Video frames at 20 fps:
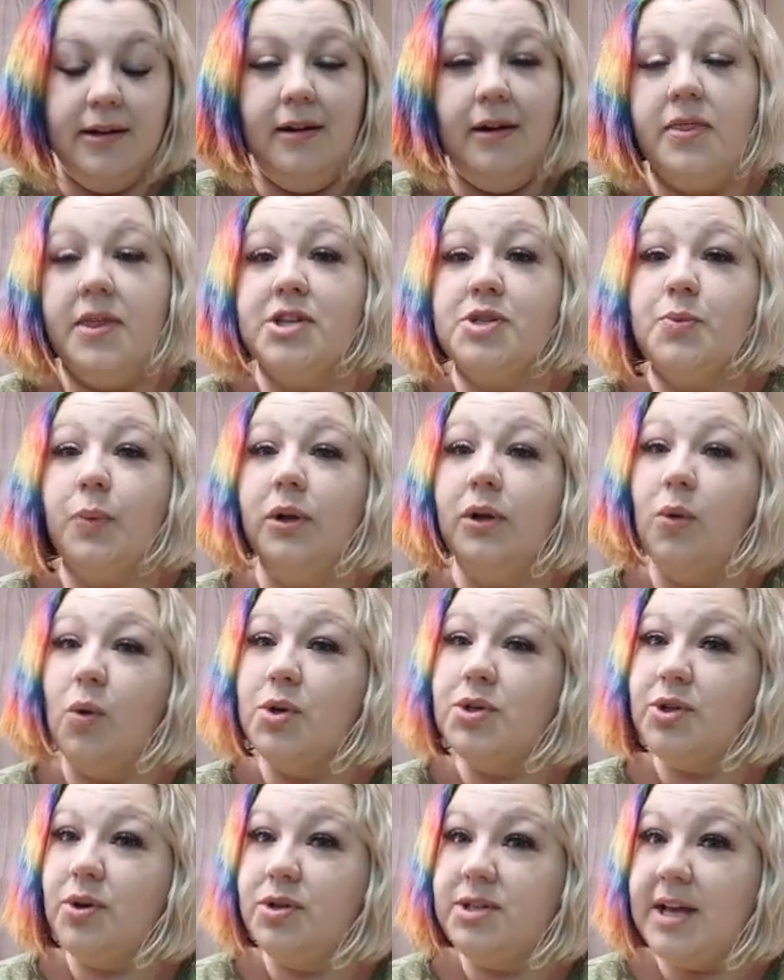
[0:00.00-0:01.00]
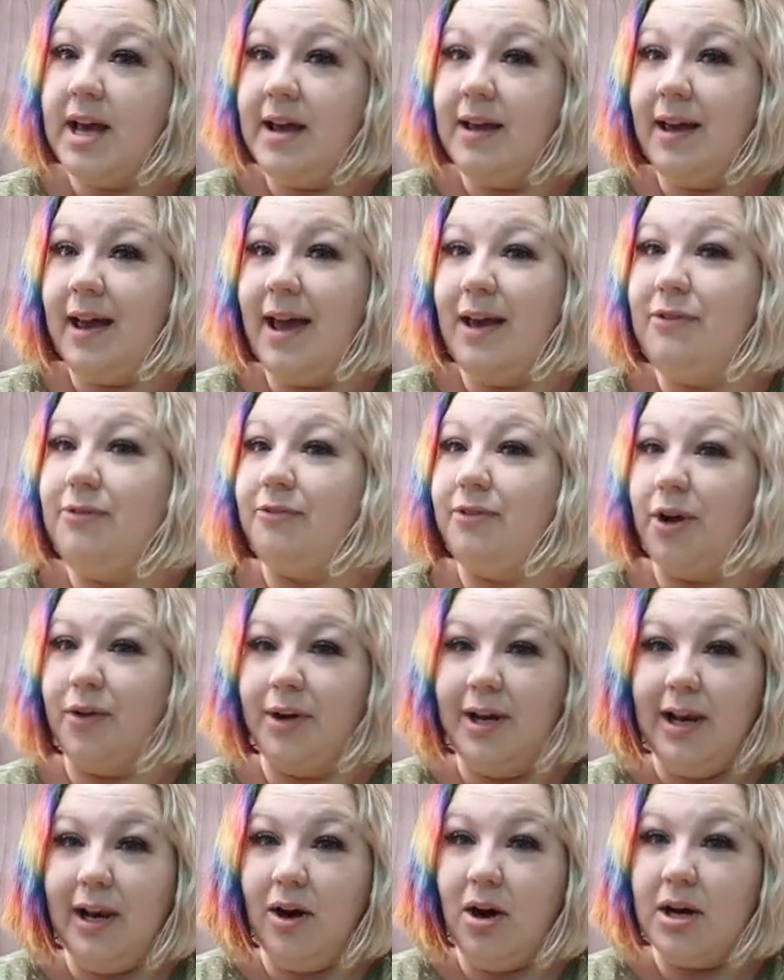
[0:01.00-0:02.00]
This will also take a
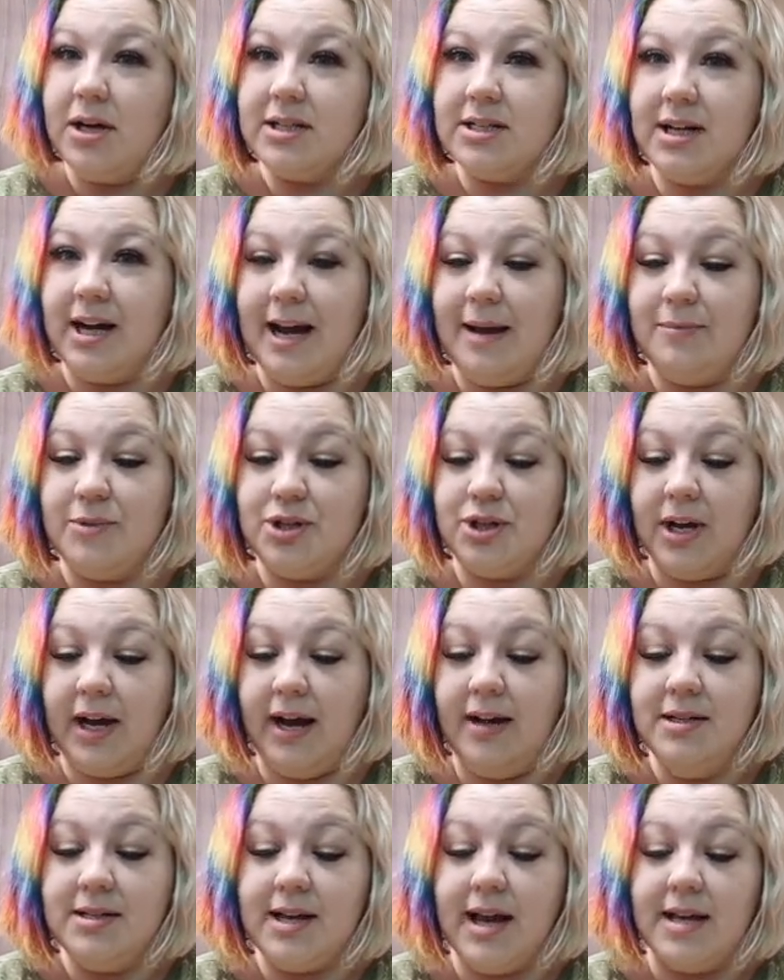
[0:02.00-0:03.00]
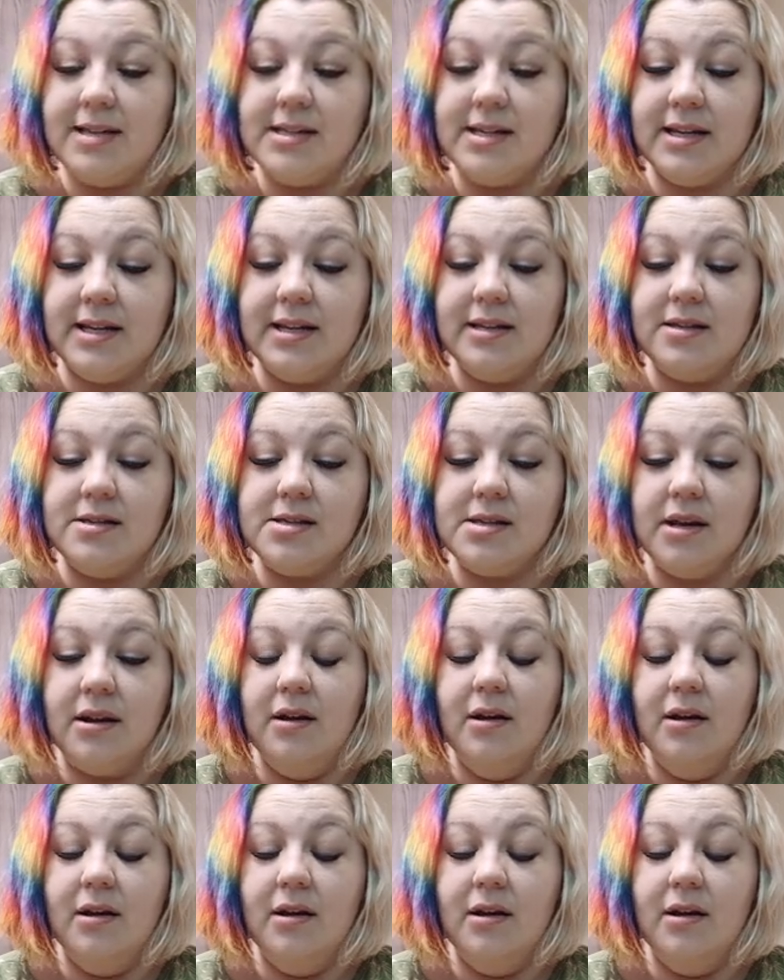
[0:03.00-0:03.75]
very long time to cut as it is